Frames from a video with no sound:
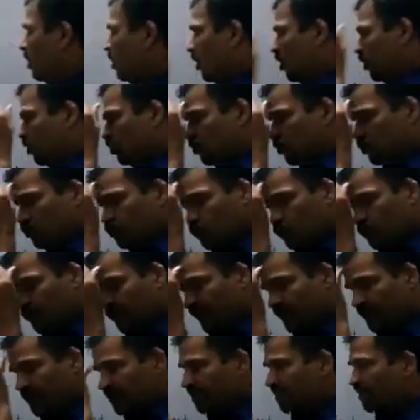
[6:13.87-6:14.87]
So you
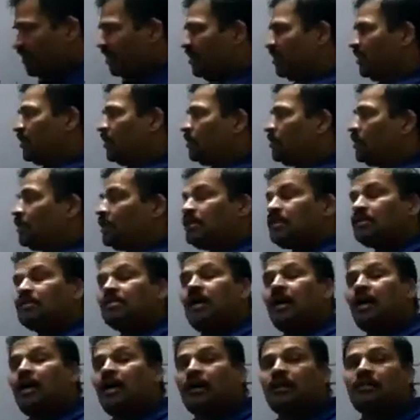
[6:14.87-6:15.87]
can see these
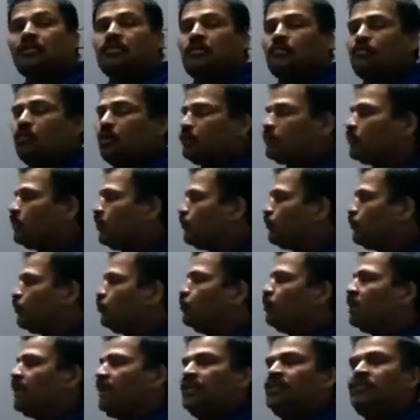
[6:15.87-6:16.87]
are some of the
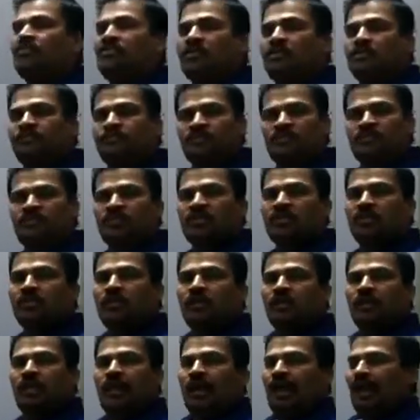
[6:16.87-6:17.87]
food items,
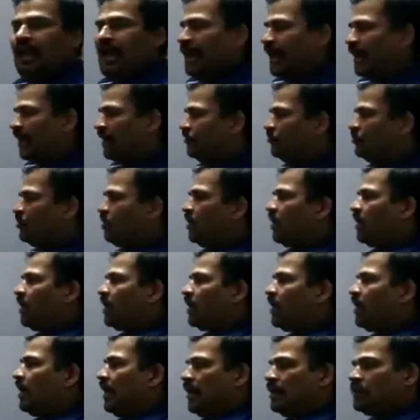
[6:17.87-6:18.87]
and they are,
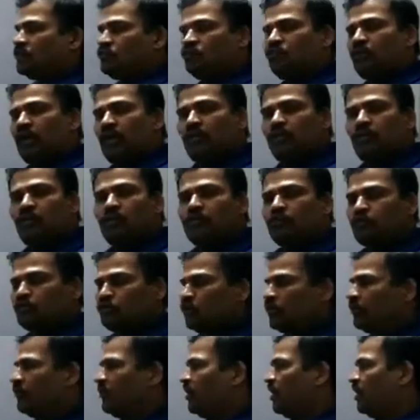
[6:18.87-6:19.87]
as you have also
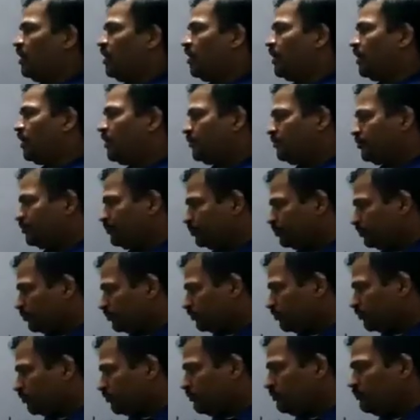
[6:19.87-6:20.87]
aware,
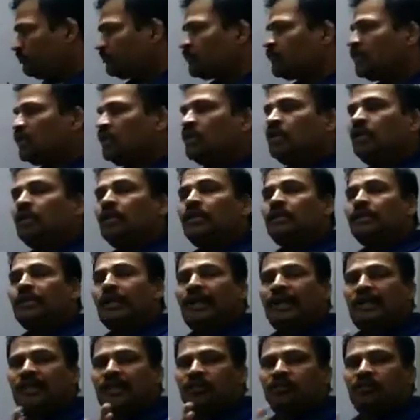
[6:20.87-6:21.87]

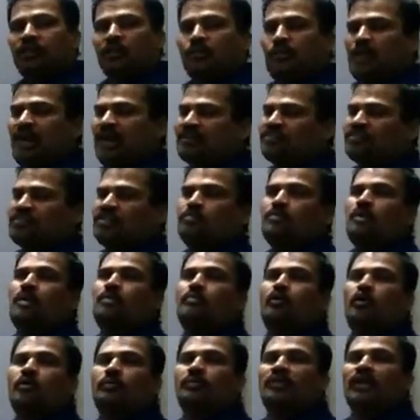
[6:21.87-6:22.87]
that even maximum
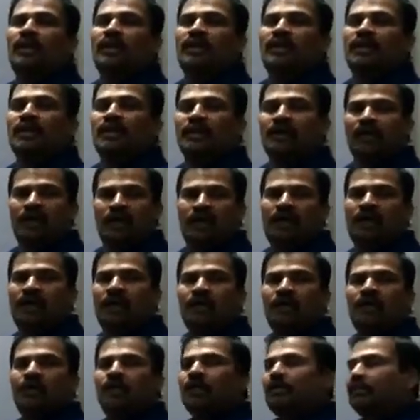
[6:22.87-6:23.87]
of the area
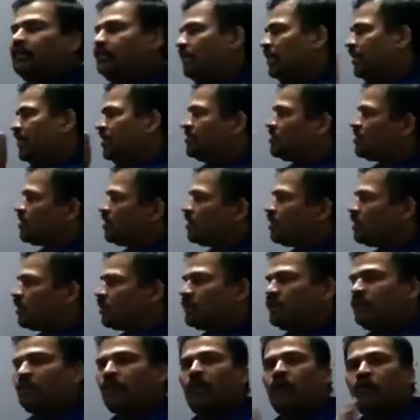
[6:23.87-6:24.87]
that is under
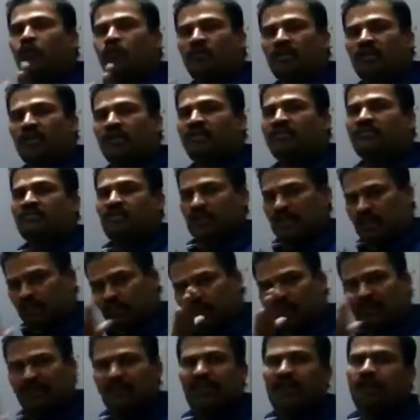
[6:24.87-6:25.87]
the mountains,
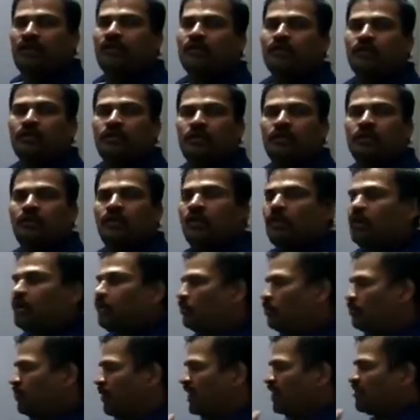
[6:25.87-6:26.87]
even then
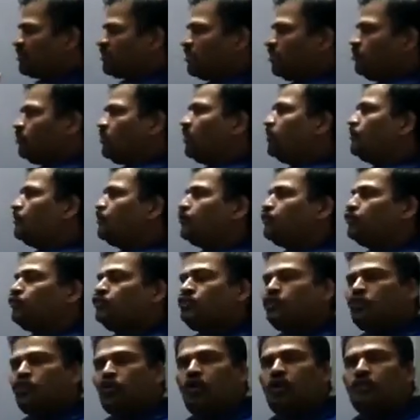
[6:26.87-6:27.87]
maximum food
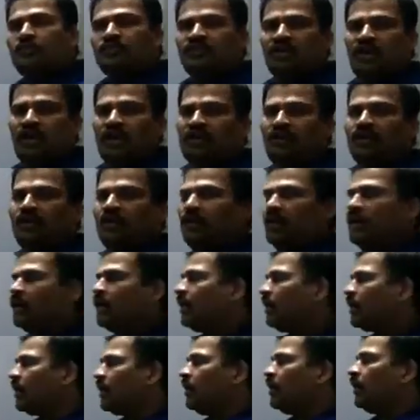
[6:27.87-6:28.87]
crops are
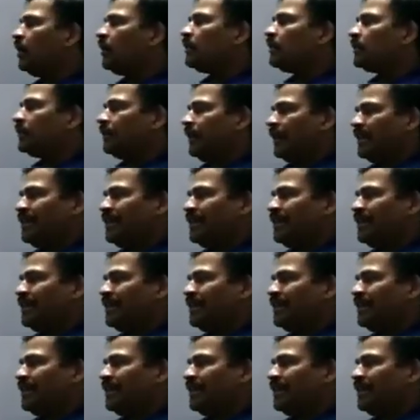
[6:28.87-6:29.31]
there, that